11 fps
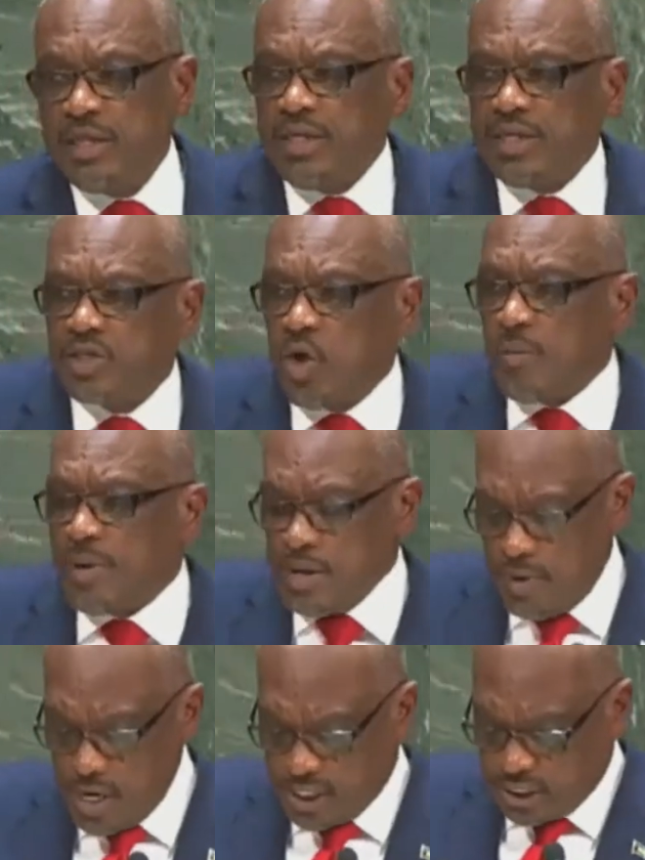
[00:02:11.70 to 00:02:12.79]
This global
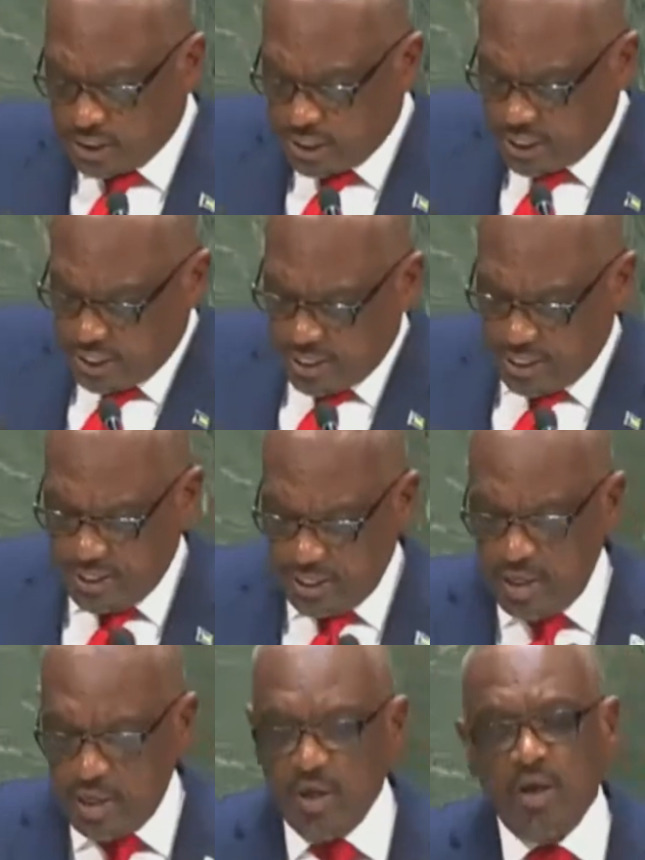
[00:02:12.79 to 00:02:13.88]
emergency
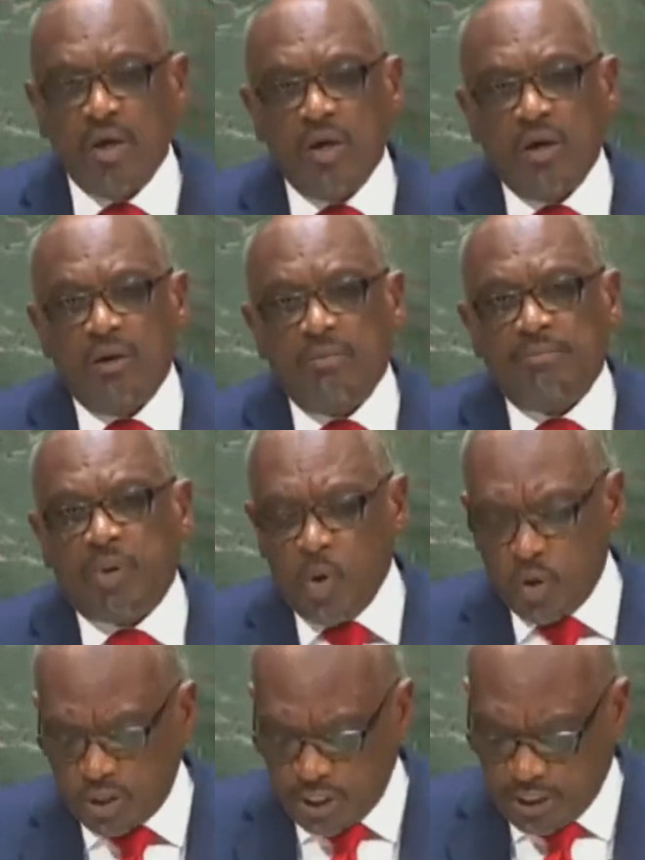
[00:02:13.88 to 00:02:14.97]

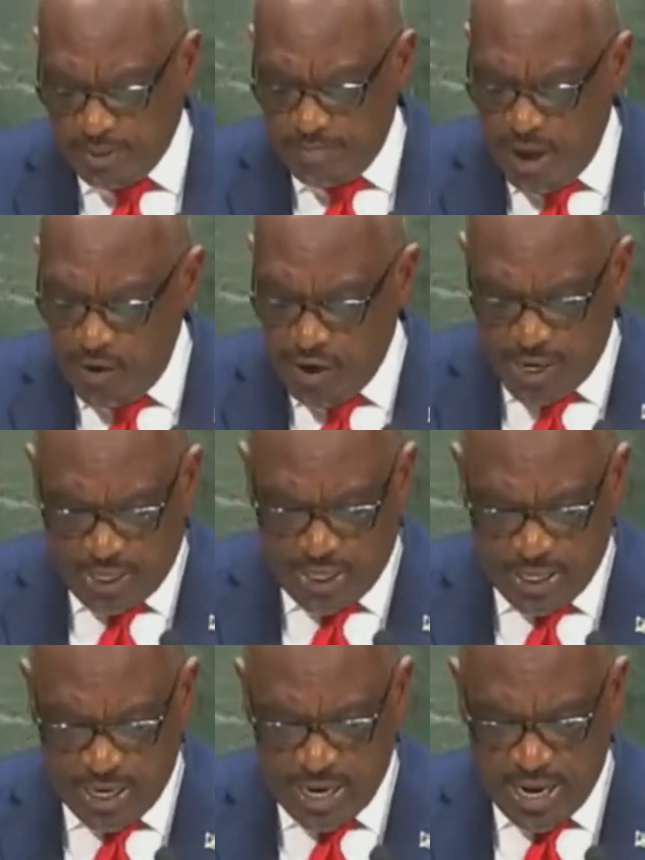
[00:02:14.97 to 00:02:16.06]
poses a myriad
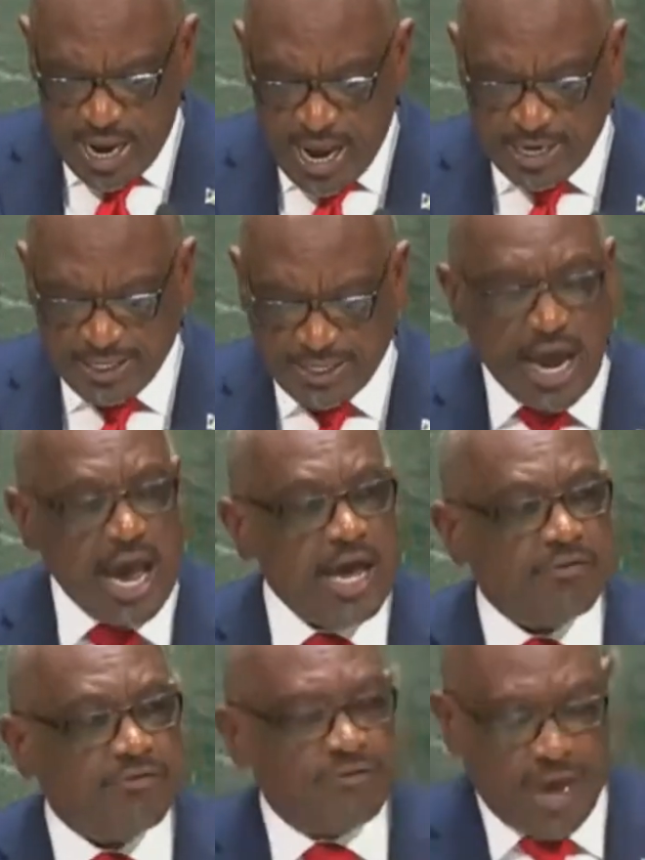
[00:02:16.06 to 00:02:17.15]
and
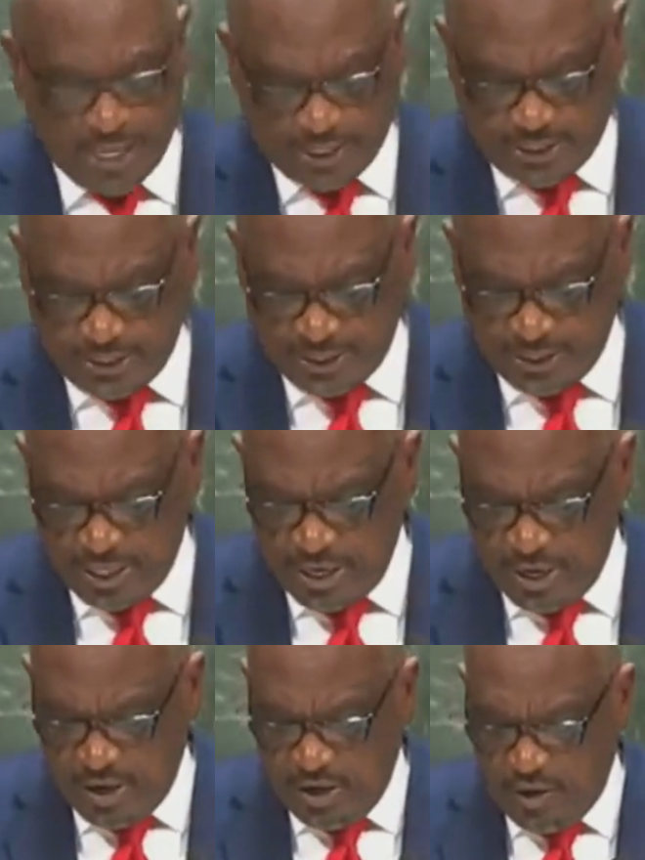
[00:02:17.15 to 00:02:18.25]
dire effects
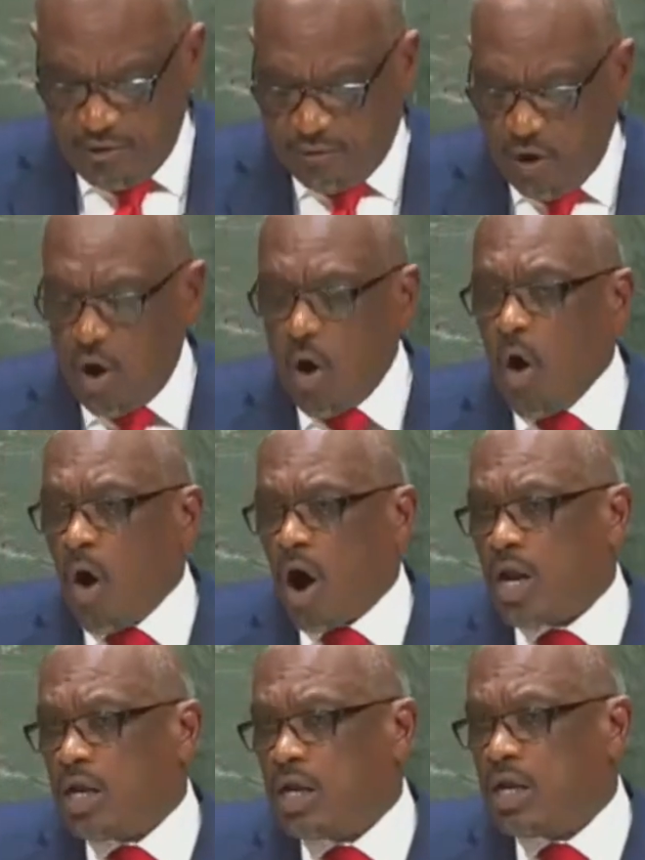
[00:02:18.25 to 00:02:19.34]
for
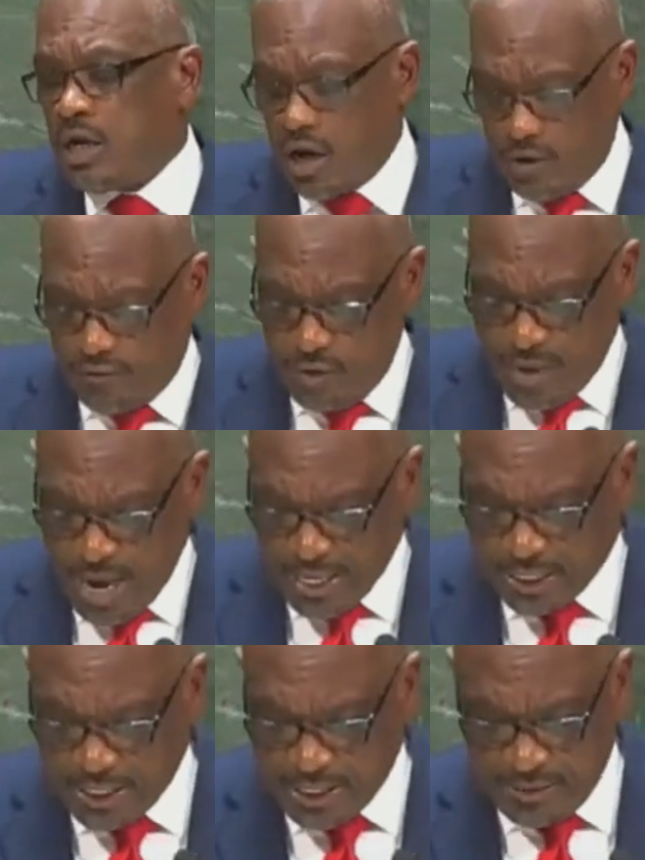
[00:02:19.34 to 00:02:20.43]
all of
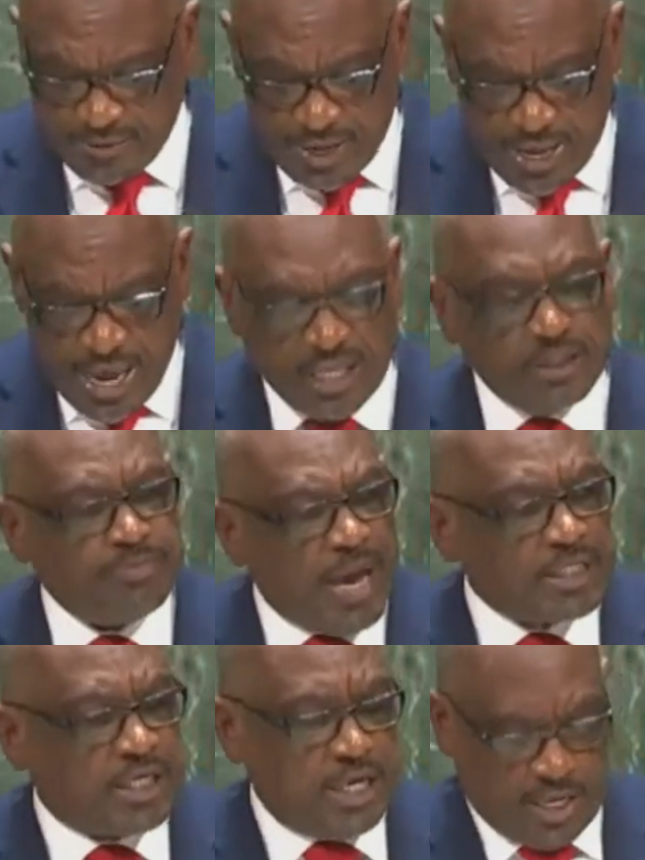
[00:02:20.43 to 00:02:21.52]
humanity,
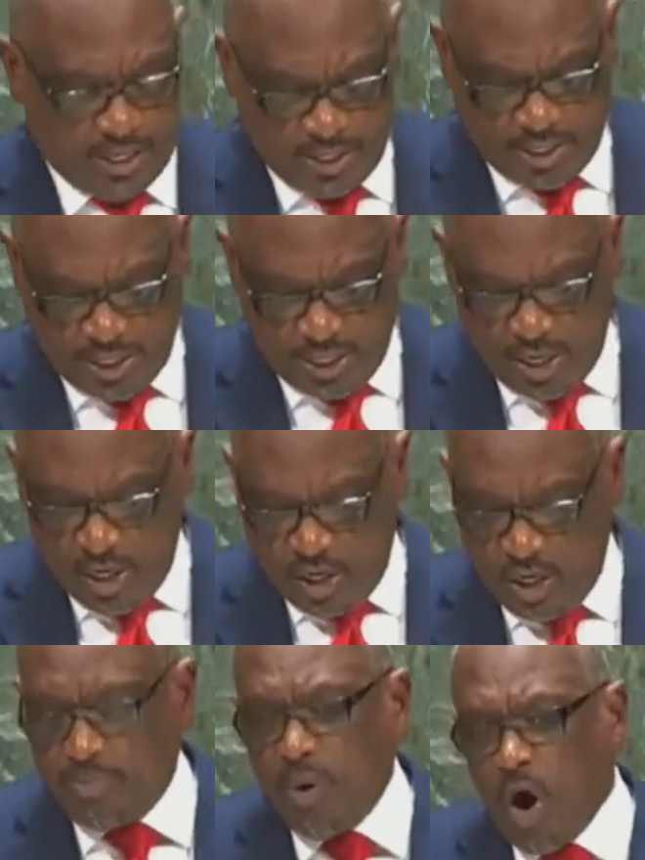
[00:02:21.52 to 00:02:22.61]
especially
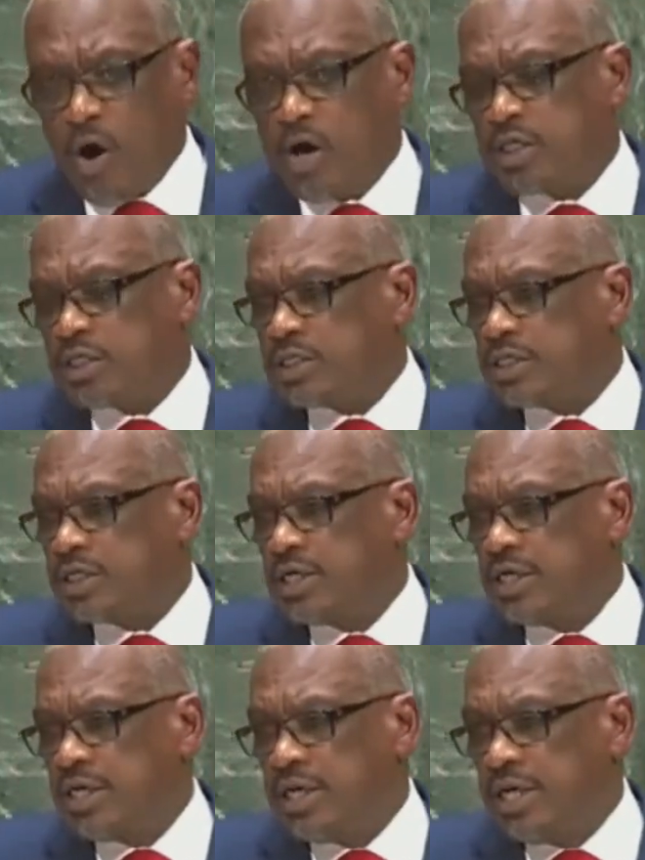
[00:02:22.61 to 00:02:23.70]
the poorest
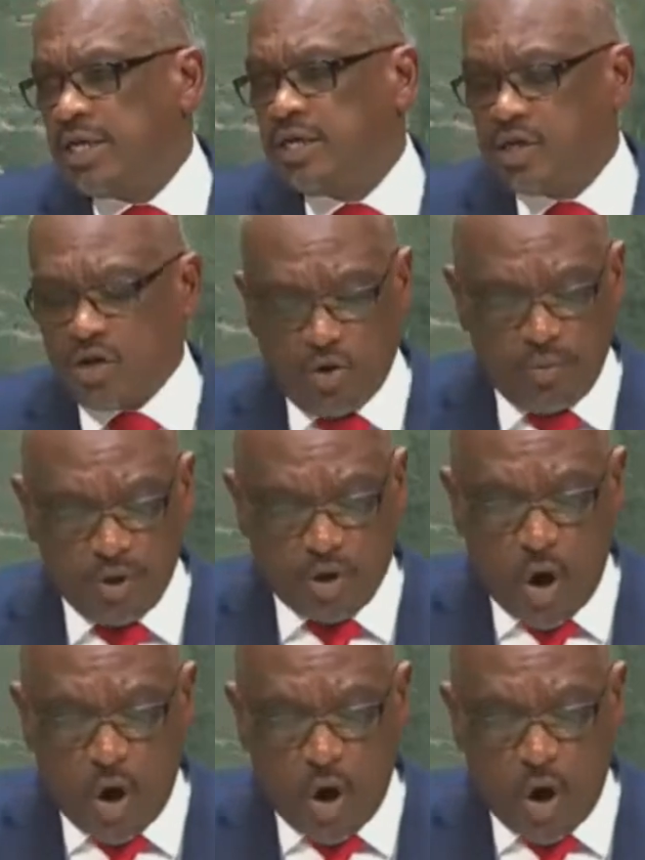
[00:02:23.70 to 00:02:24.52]
in the global